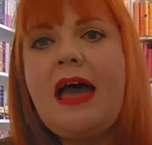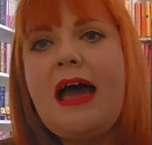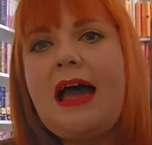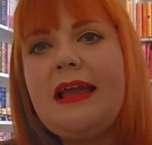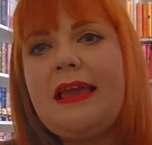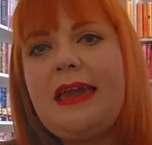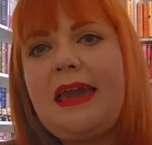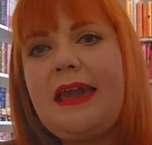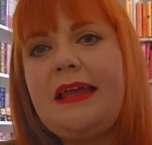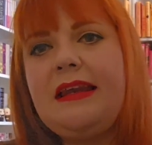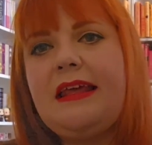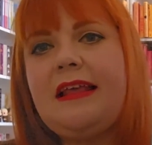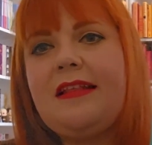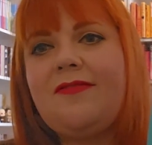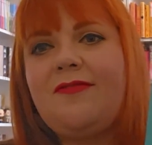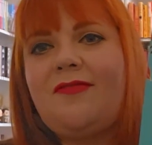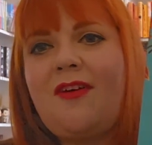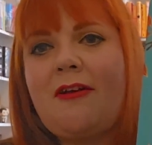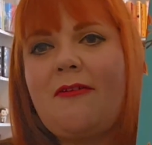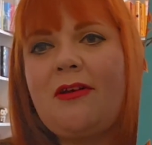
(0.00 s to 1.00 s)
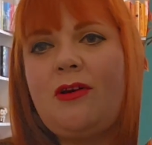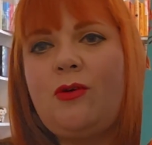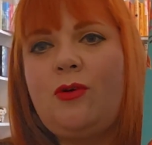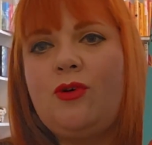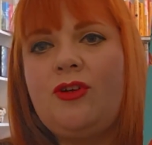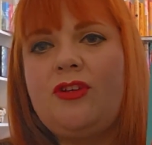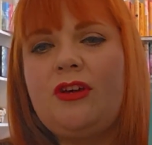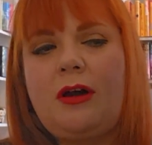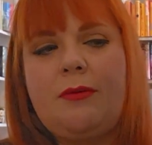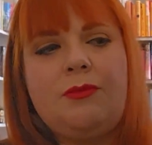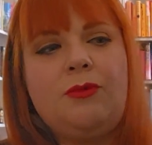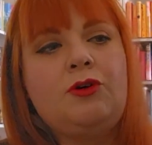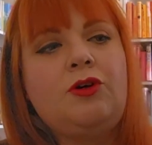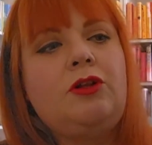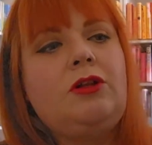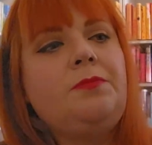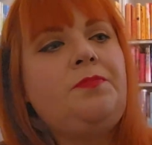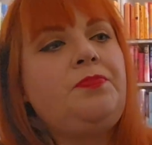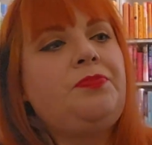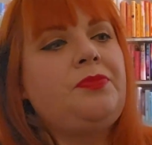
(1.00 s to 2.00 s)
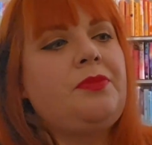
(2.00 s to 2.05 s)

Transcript: Again, it's very autumnal,